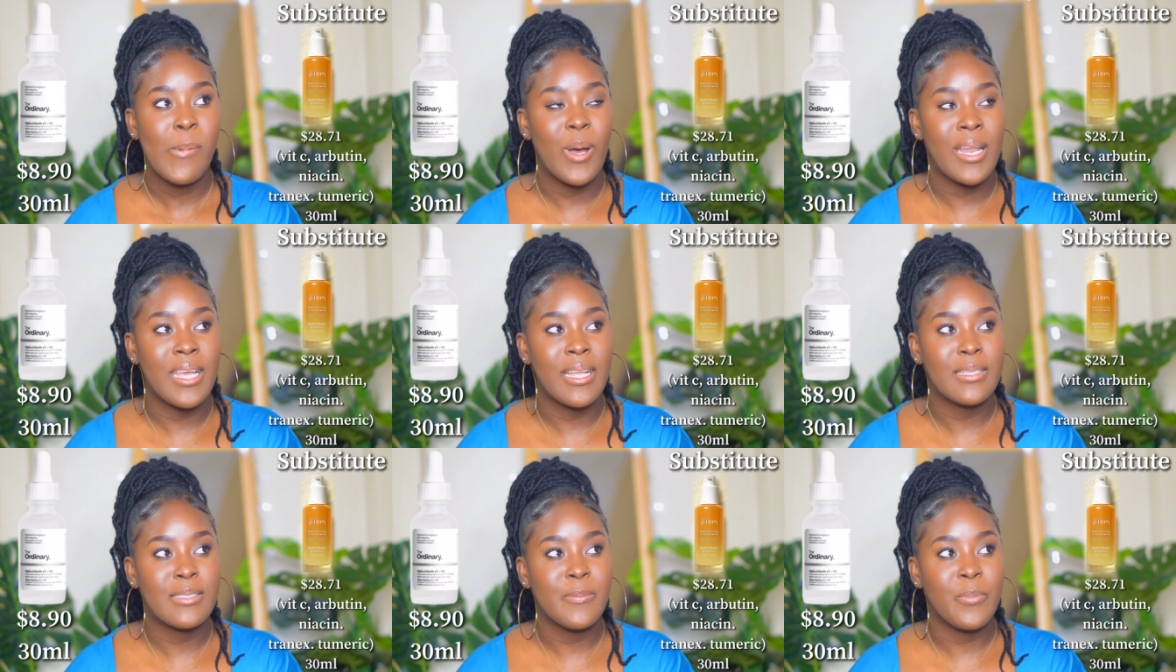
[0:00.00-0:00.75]
What
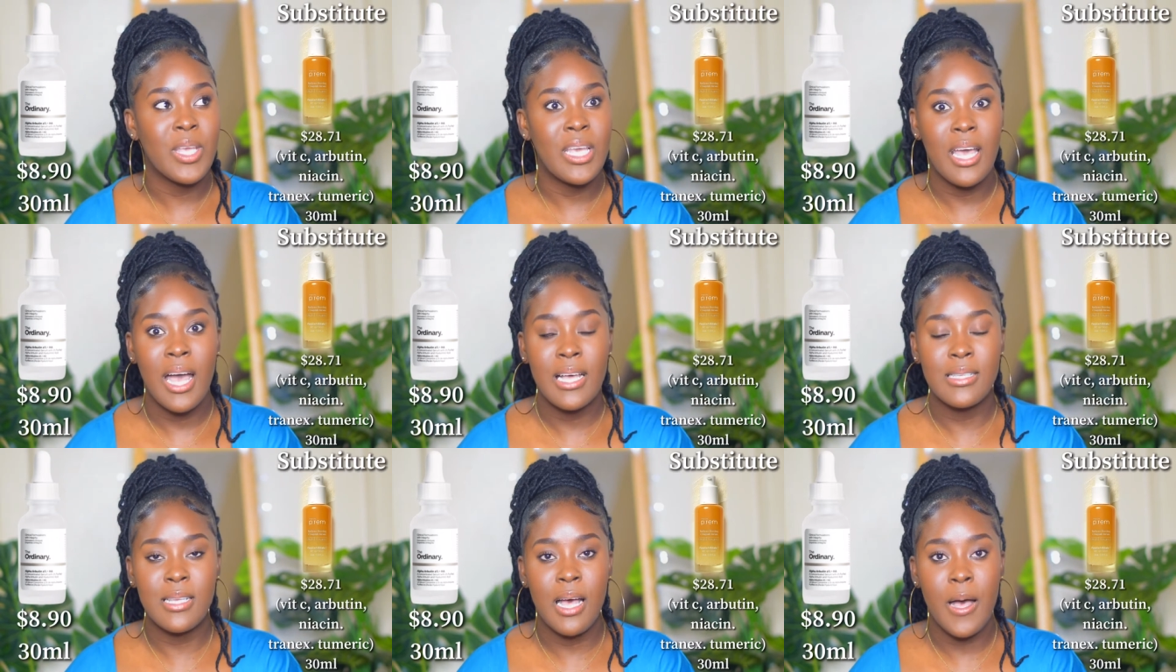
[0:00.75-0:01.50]
else? It
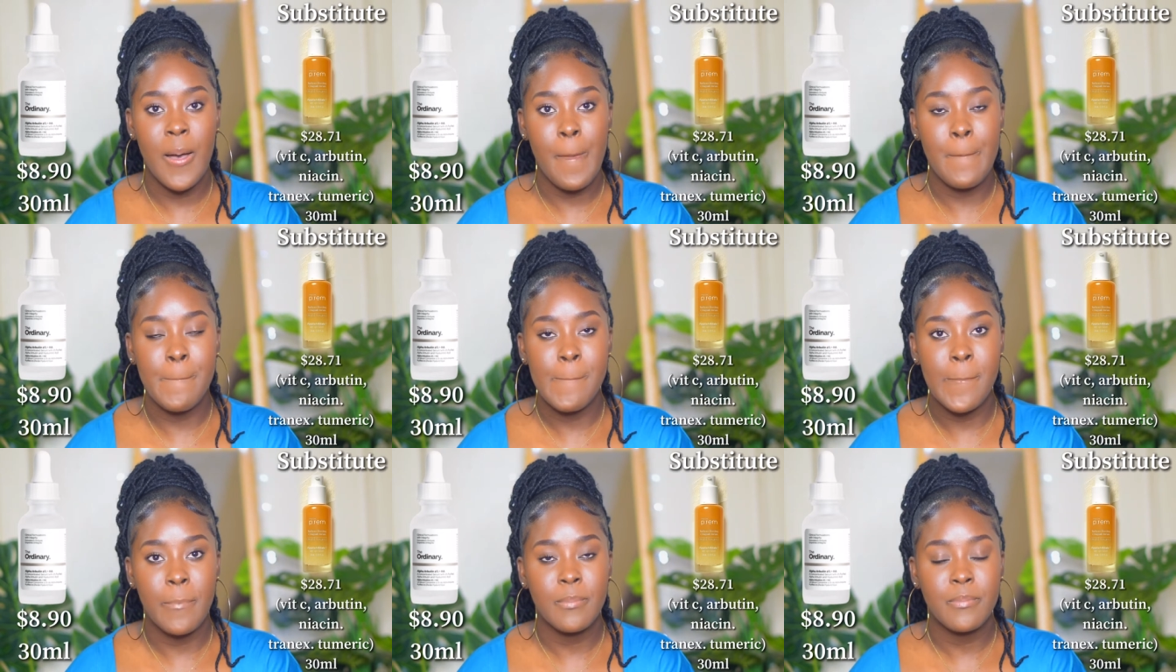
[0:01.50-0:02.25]
has um